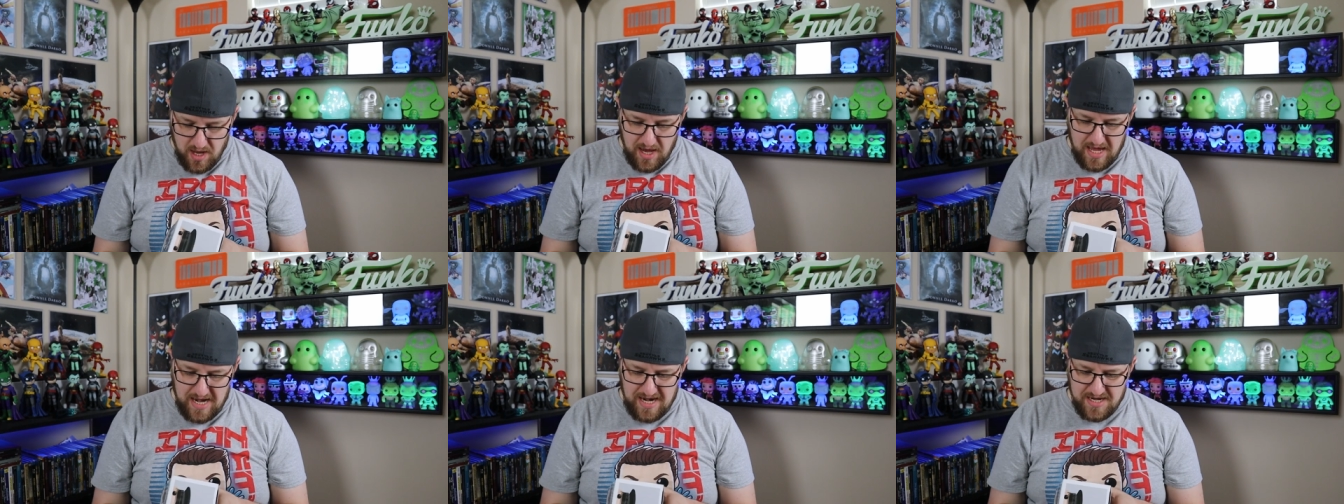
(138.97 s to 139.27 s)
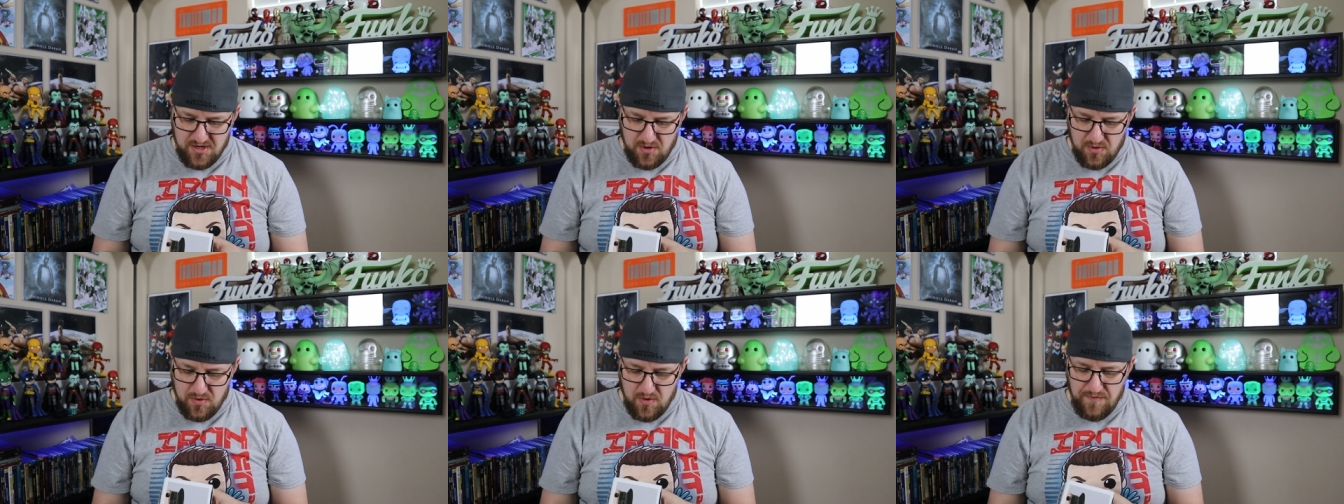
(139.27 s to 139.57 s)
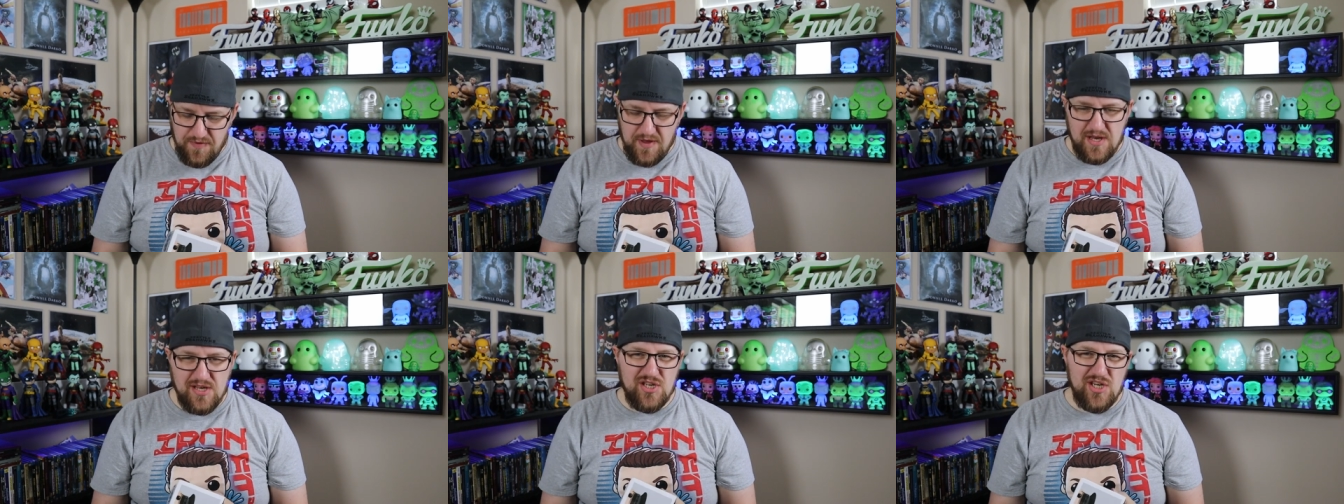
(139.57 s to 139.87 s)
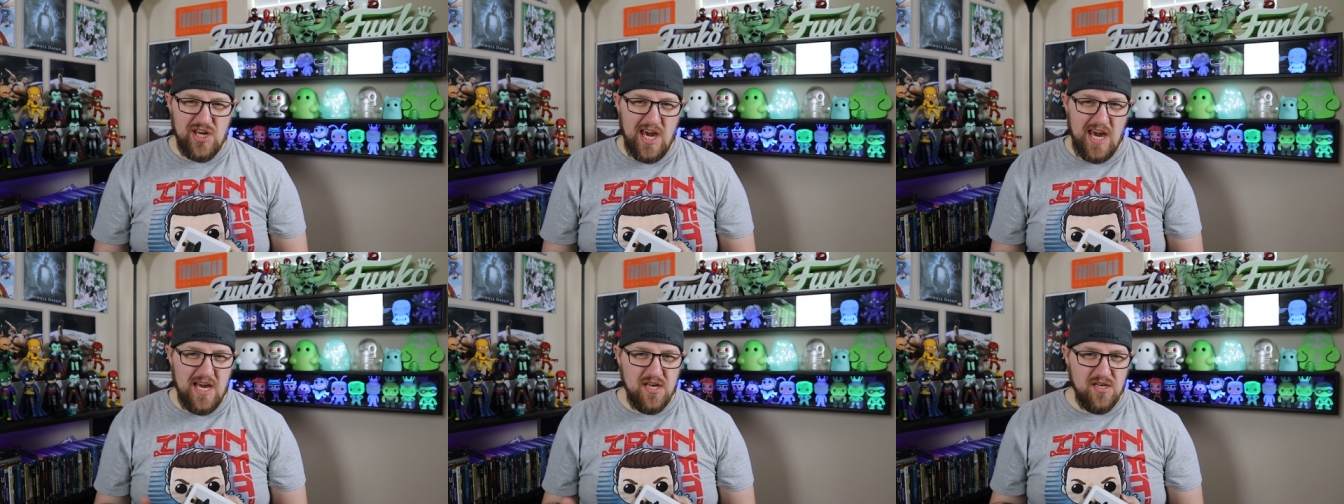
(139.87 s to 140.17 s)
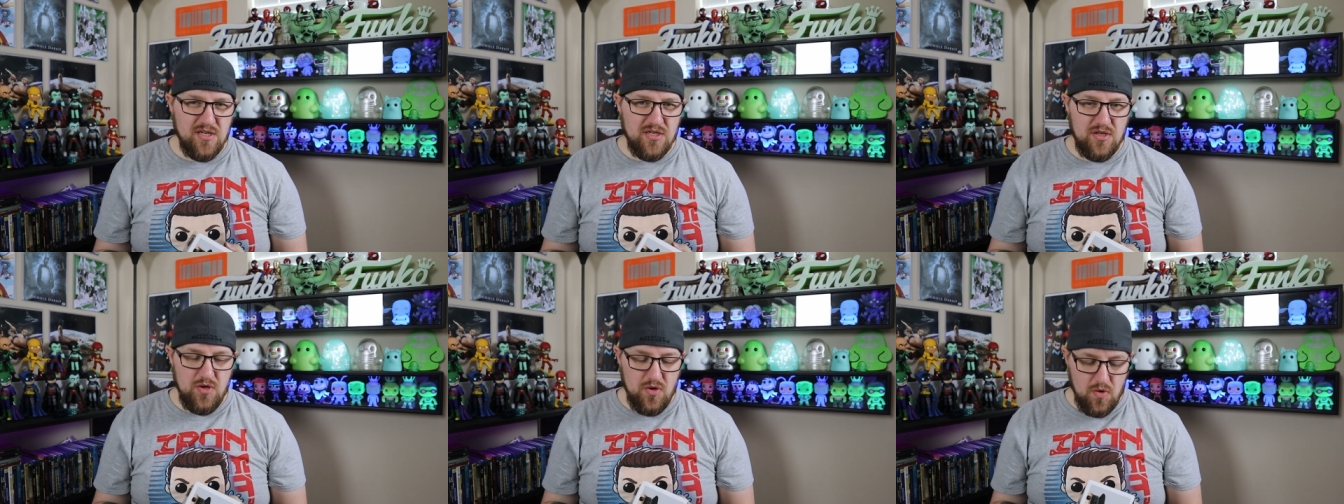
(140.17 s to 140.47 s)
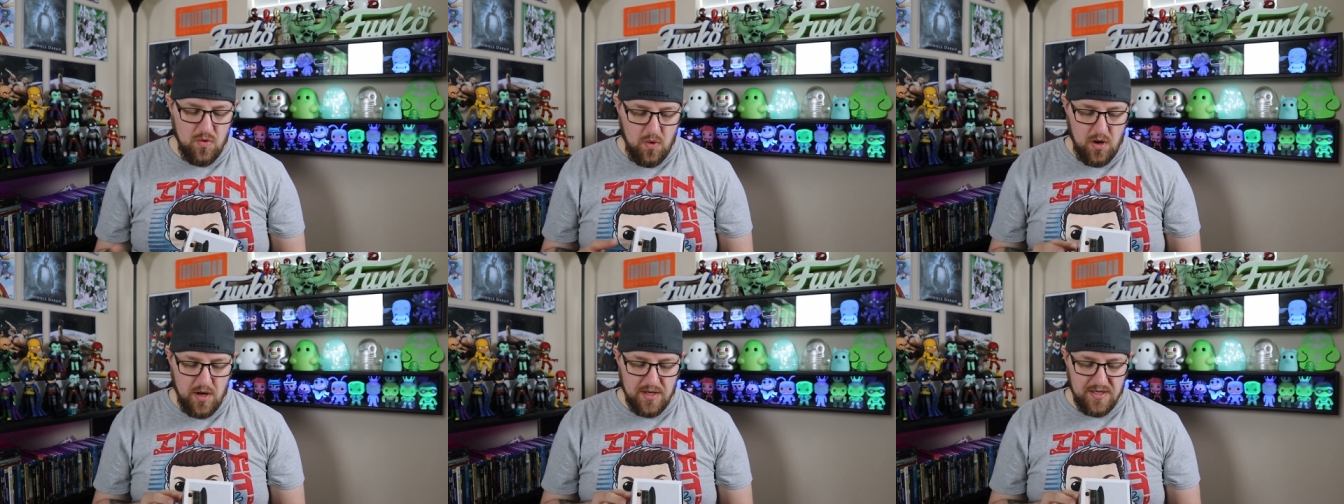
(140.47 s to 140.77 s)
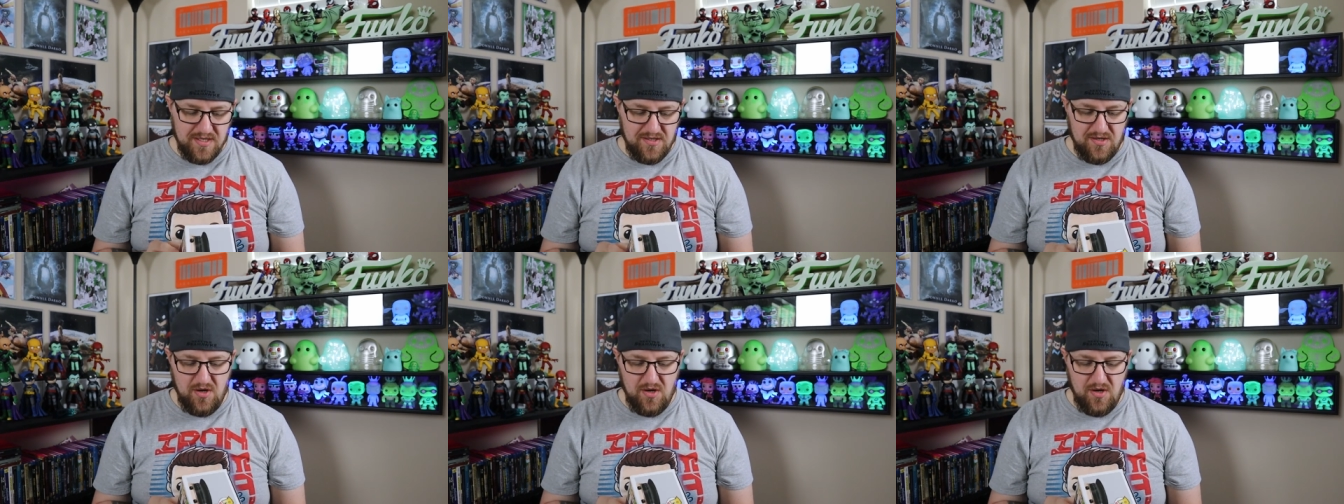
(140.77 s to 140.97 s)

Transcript: and I don't know if they changed who it was.